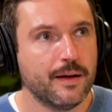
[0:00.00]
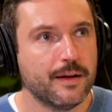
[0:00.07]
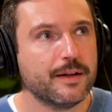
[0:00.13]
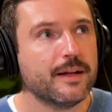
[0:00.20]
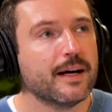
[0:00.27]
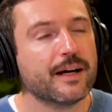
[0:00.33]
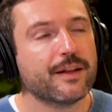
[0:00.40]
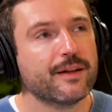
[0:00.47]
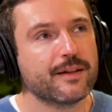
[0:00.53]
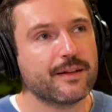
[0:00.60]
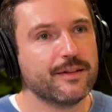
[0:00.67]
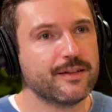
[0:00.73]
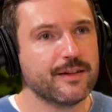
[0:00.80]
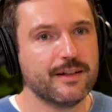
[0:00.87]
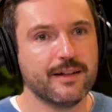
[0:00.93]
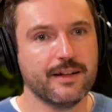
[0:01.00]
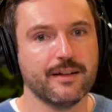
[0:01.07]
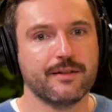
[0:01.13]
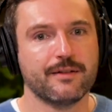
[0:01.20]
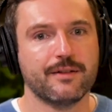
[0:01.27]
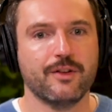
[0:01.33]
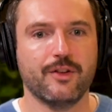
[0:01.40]
Yeah, I think
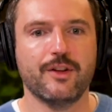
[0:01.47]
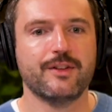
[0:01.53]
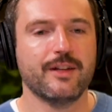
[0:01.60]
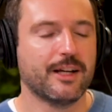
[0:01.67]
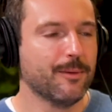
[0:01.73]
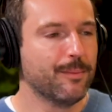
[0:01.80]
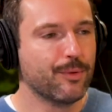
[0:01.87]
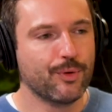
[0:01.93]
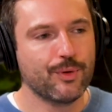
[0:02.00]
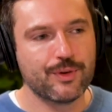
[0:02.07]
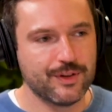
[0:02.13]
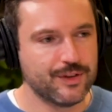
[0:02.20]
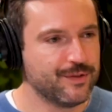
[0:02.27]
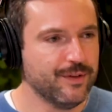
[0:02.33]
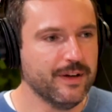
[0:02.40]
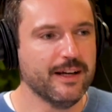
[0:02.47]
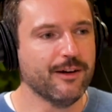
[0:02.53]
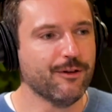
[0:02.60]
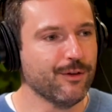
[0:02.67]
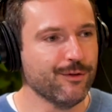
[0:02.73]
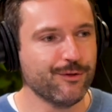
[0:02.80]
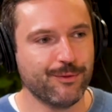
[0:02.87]
there's like a broader
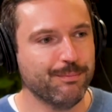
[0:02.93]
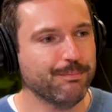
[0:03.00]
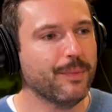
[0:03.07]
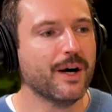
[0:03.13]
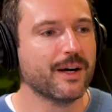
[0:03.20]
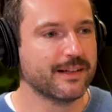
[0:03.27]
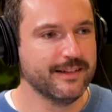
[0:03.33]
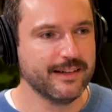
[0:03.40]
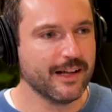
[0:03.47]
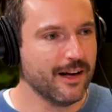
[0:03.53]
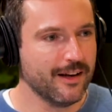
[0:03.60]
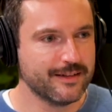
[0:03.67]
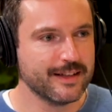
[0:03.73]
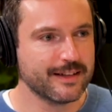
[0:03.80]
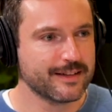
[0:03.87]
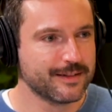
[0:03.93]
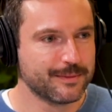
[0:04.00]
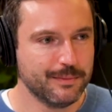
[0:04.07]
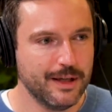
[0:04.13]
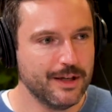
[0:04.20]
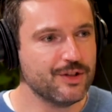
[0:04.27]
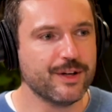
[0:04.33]
sphere of marketing analytics
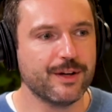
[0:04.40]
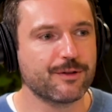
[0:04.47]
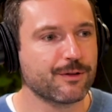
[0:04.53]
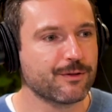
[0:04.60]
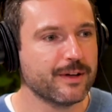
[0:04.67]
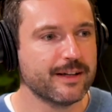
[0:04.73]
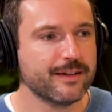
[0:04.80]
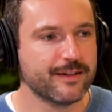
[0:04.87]
in general, right?